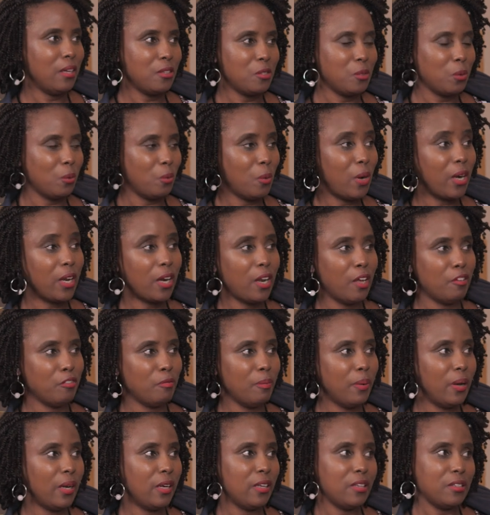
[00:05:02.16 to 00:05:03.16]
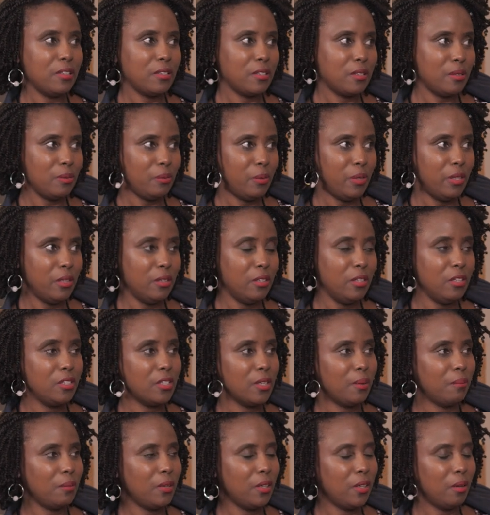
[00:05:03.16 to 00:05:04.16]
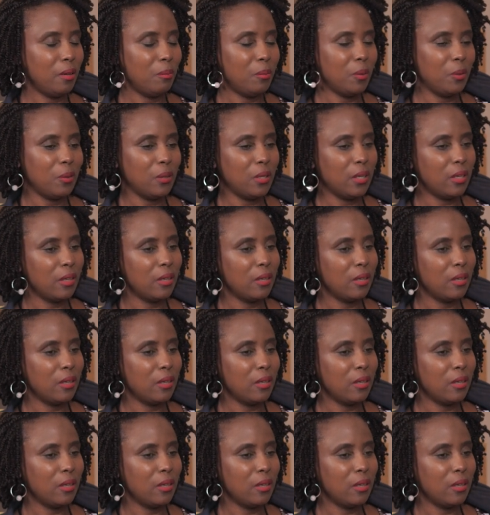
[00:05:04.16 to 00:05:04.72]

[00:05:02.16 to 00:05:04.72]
And so work life balance, mm. we did something about that.